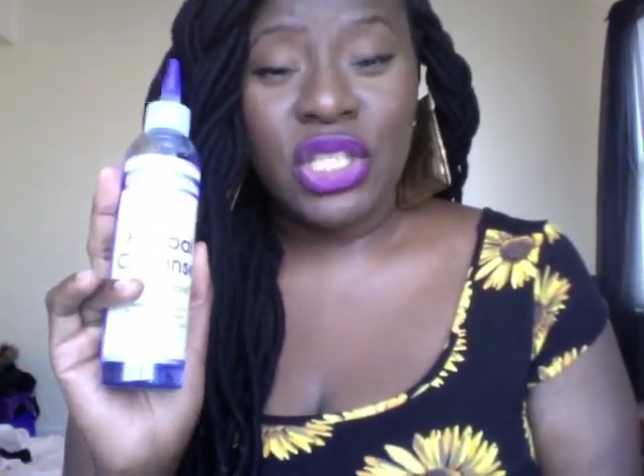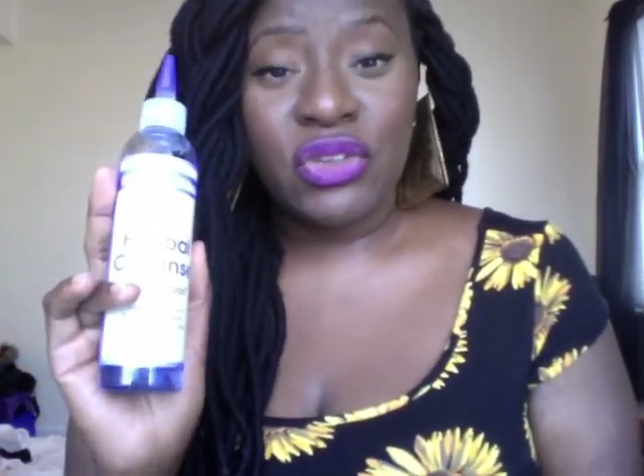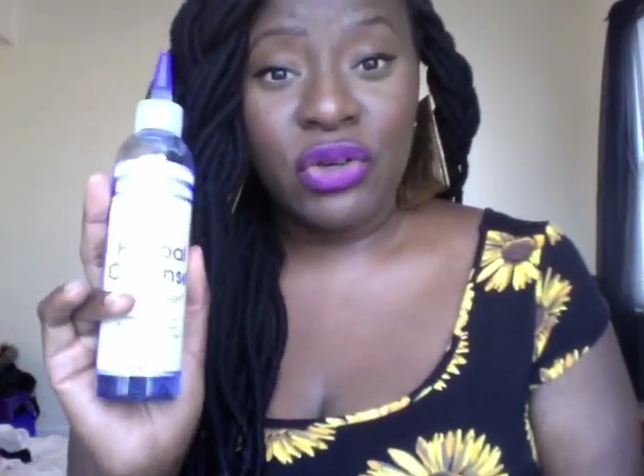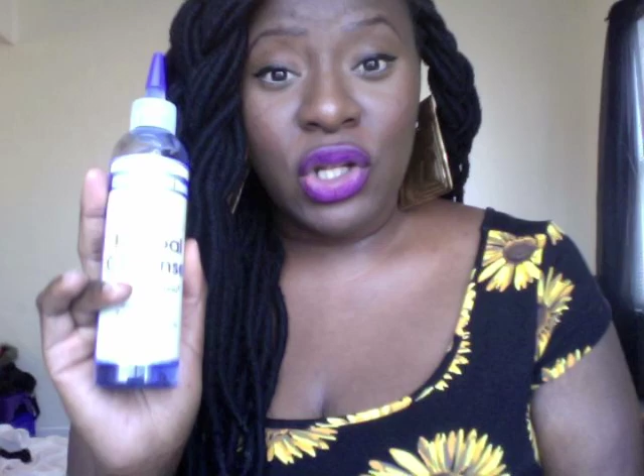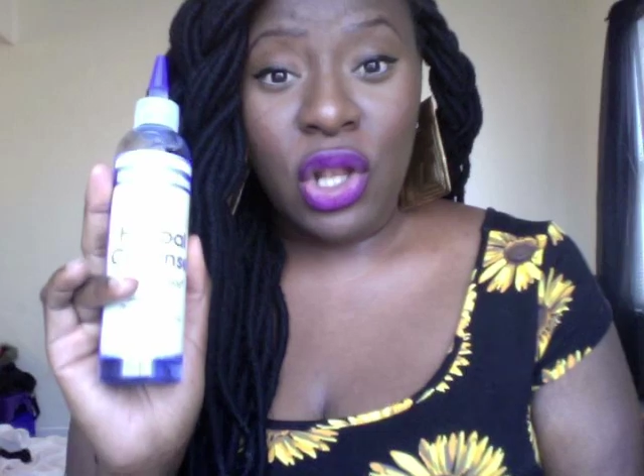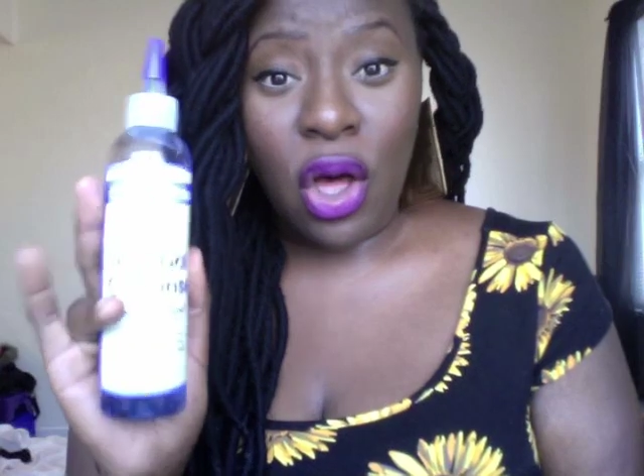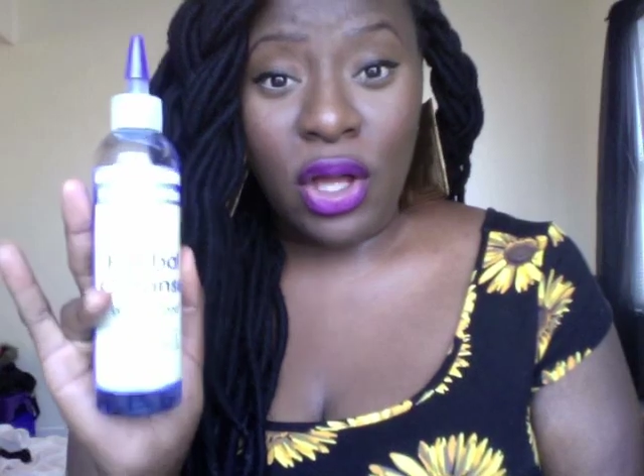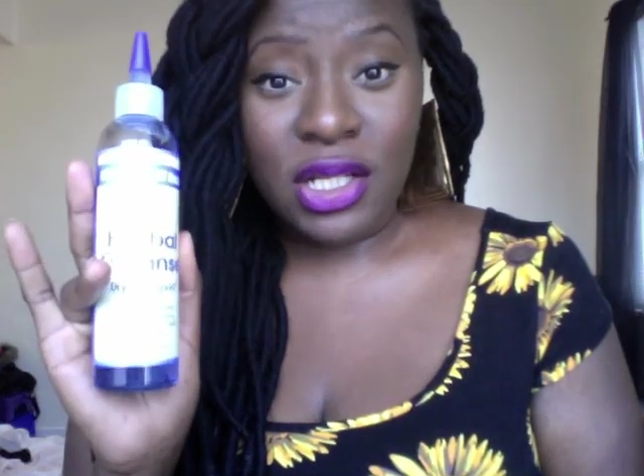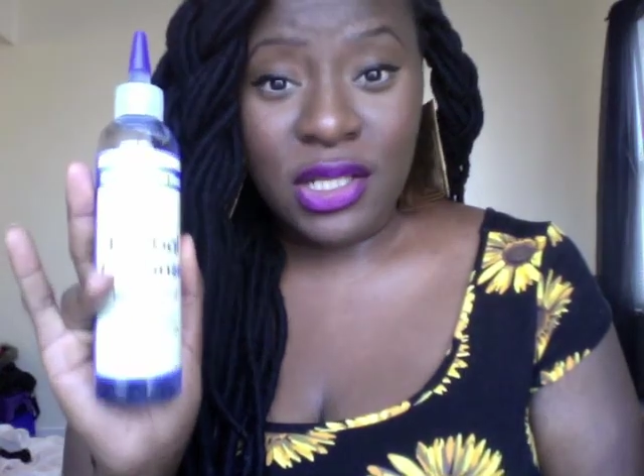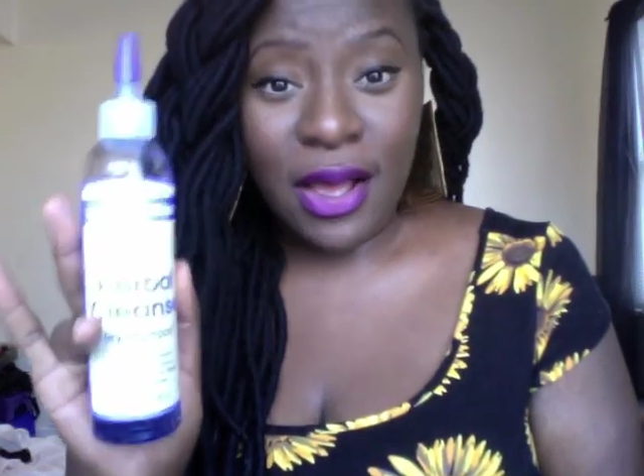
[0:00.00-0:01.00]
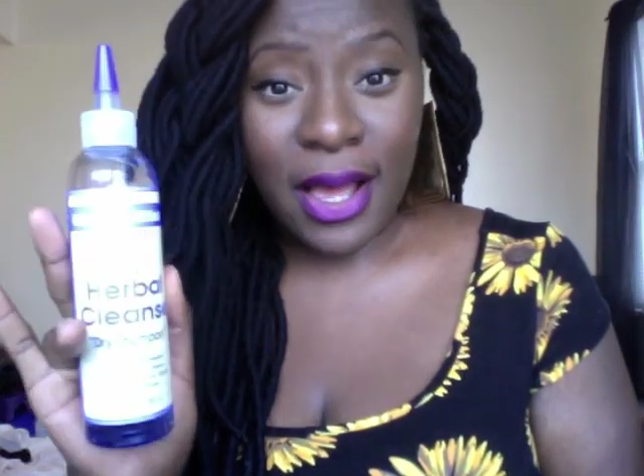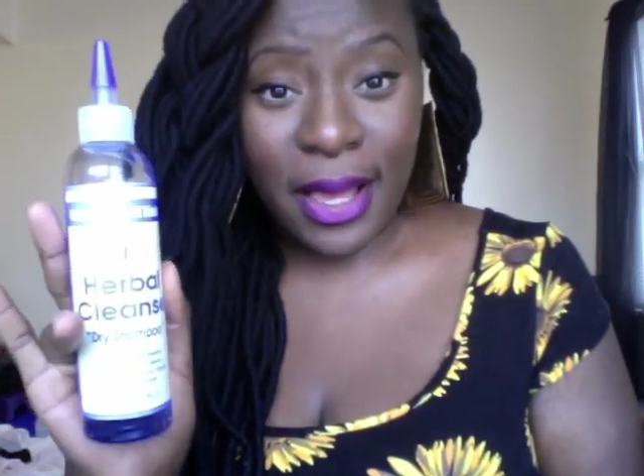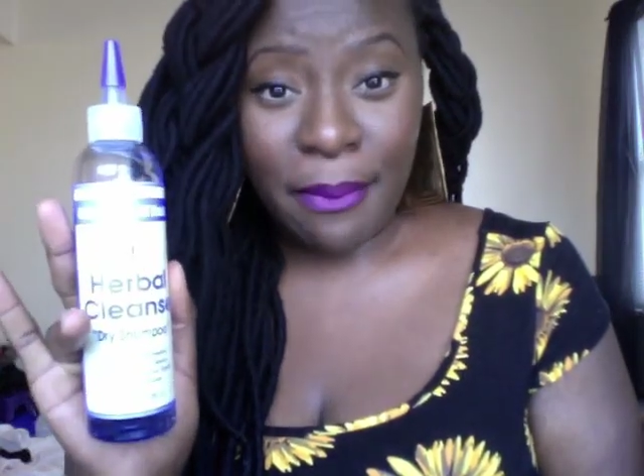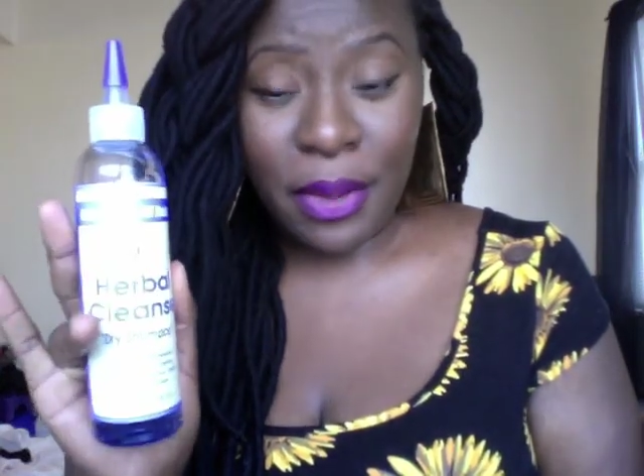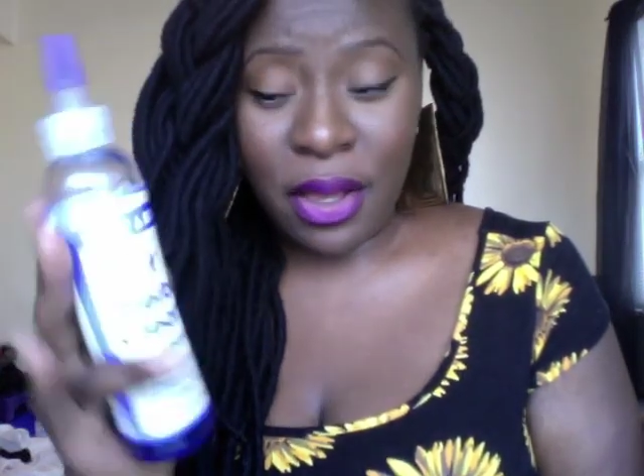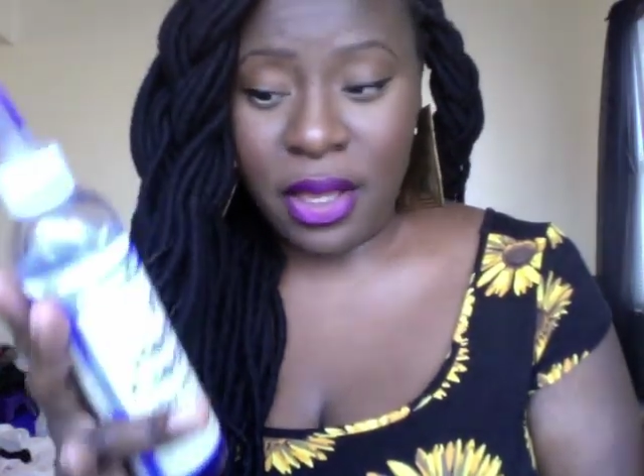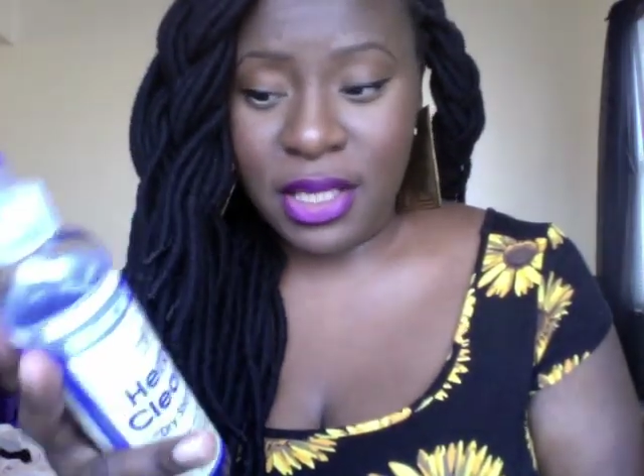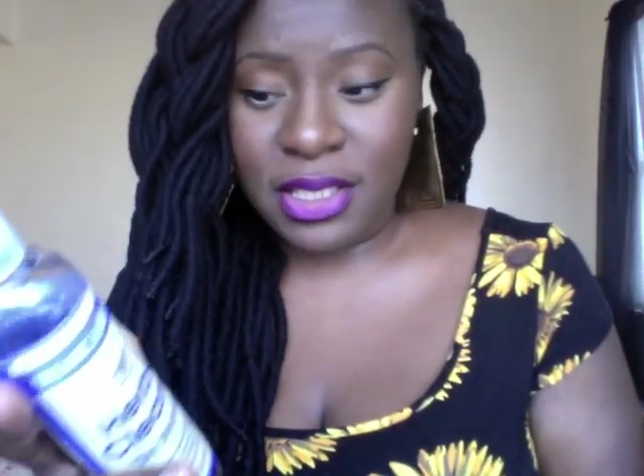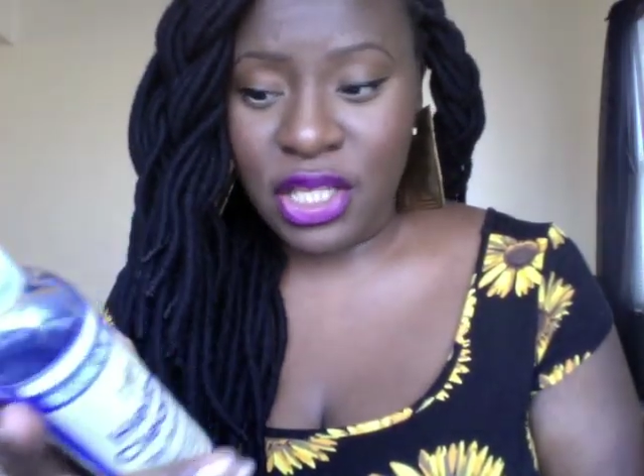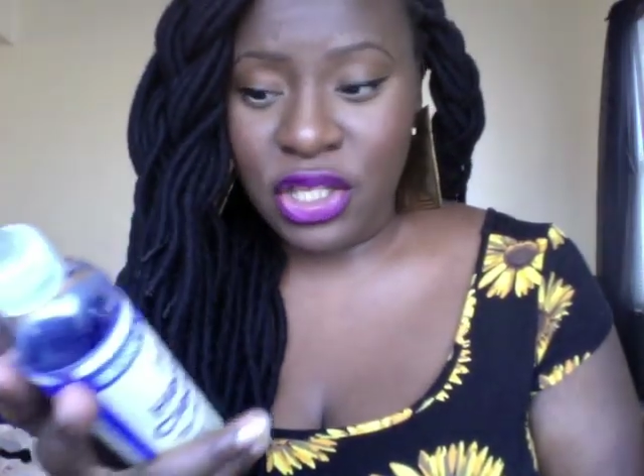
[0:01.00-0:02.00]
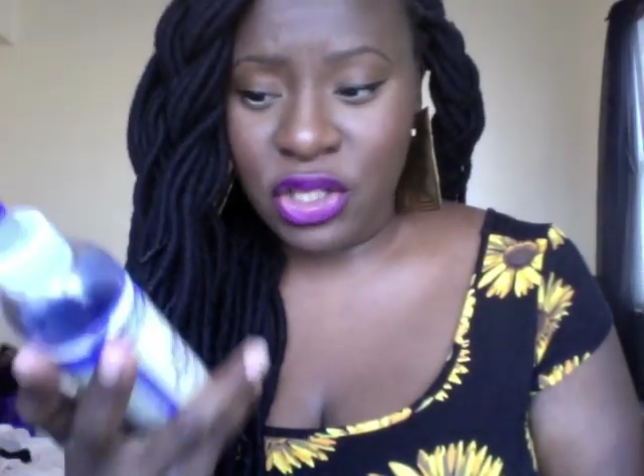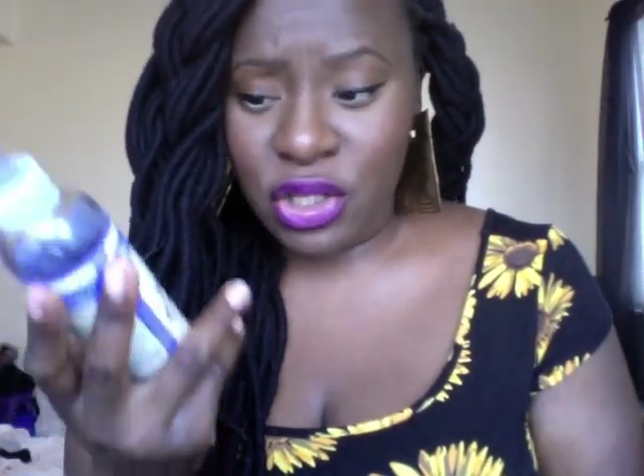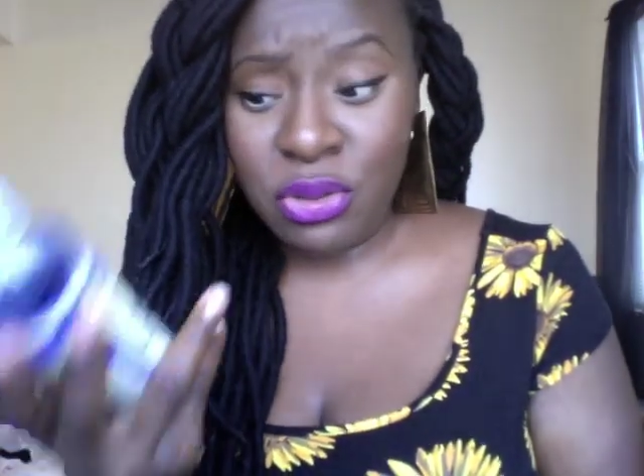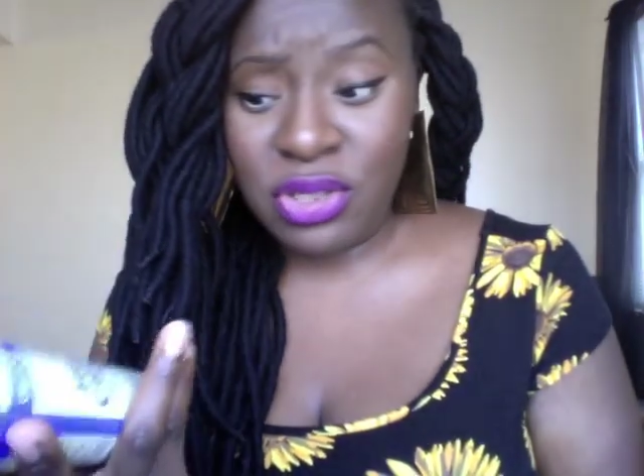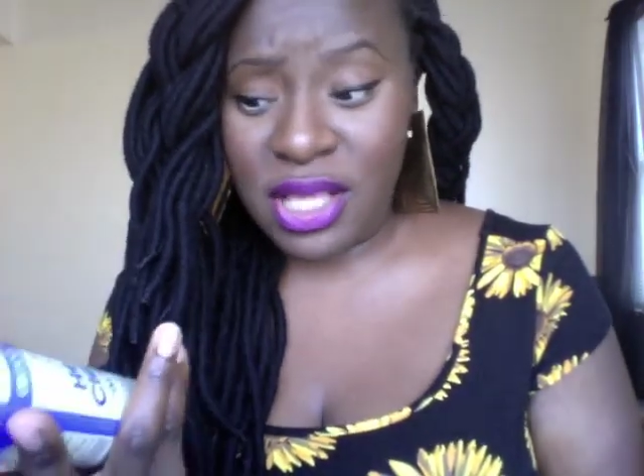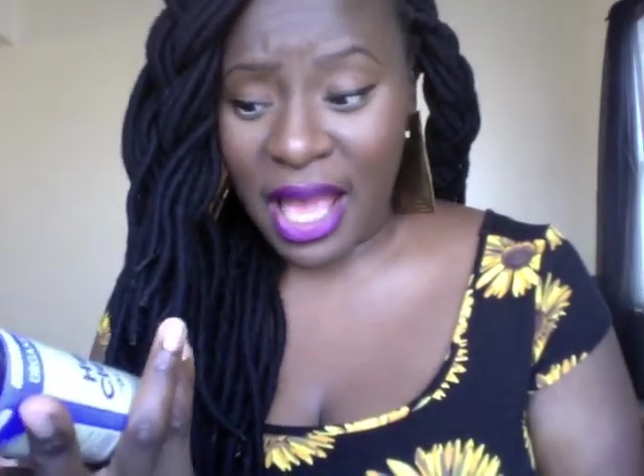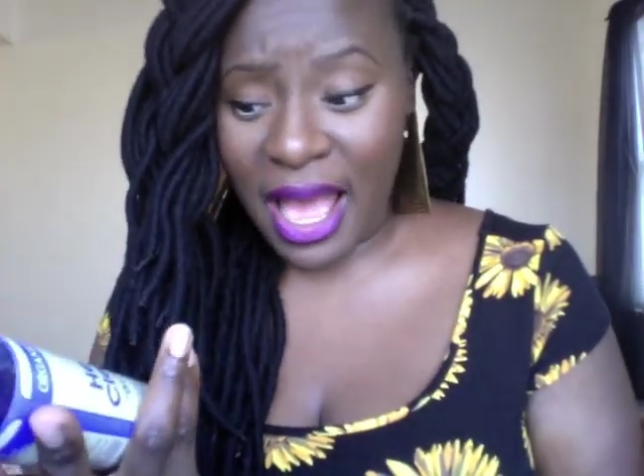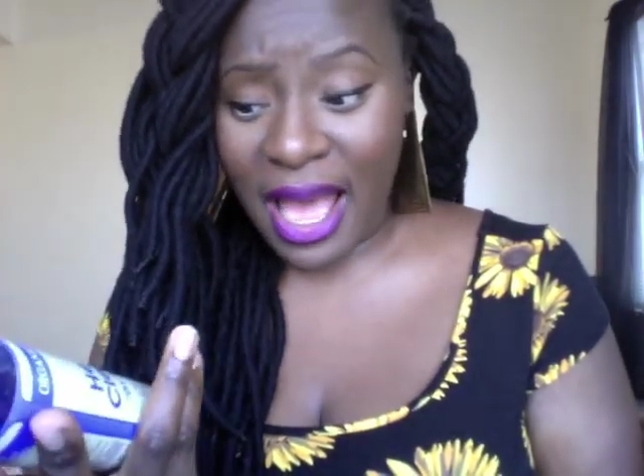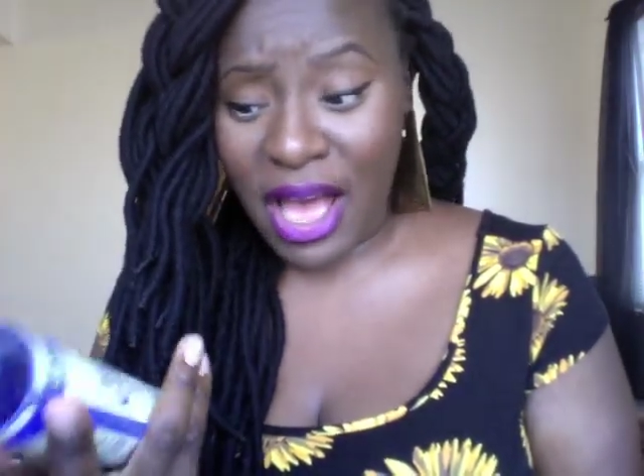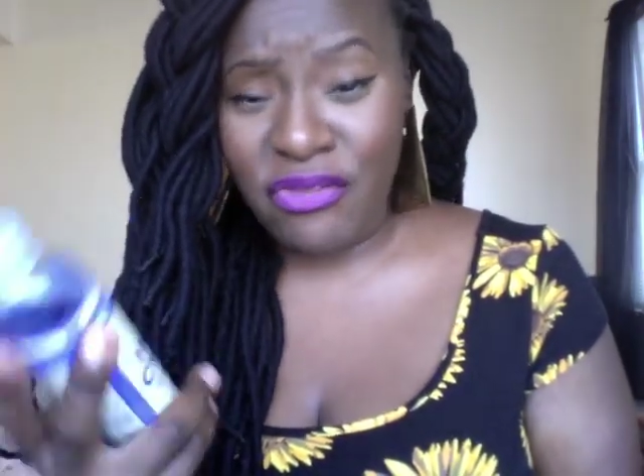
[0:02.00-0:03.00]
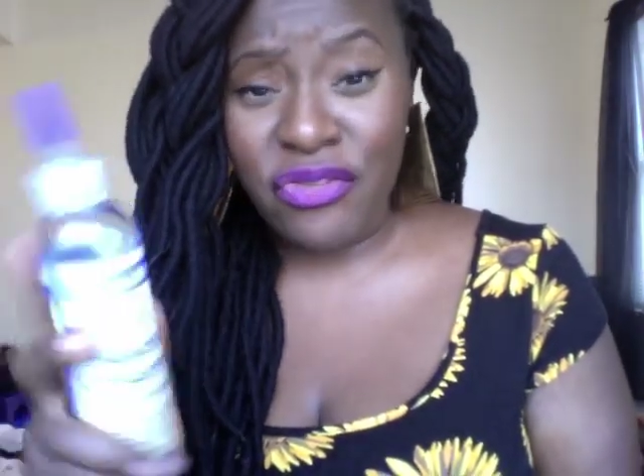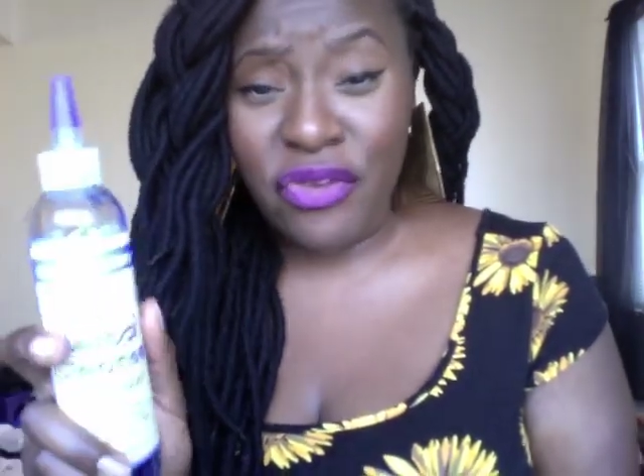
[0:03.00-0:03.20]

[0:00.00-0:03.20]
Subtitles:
this for a long time because it used to have,